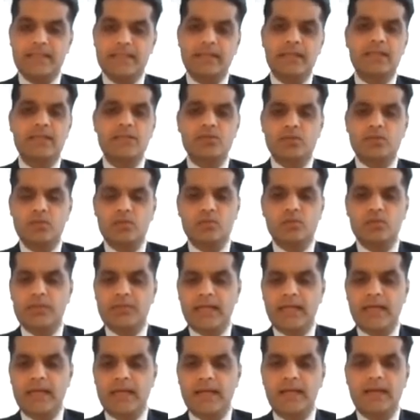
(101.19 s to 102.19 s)
So you see
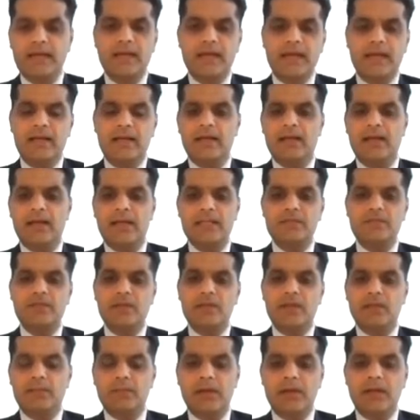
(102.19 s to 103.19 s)
any index
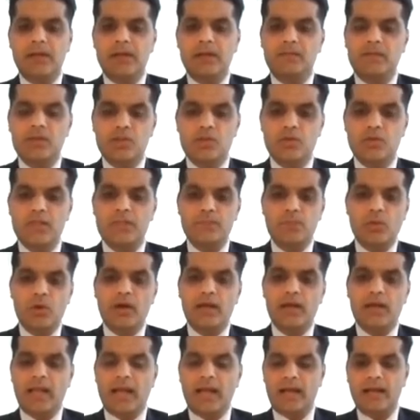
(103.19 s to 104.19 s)
fund, the beta will show as
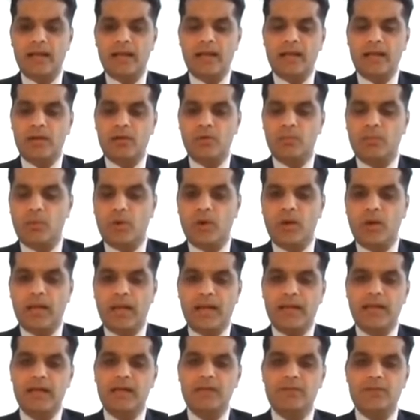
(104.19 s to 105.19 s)
0.99 or
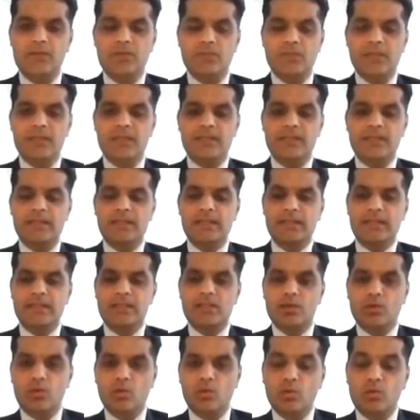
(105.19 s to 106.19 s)
0.98, which means
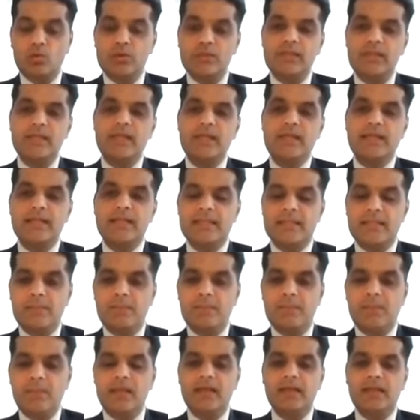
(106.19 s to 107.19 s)
it is closely
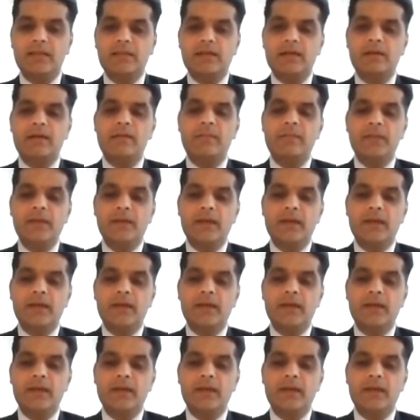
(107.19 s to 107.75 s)
resembling the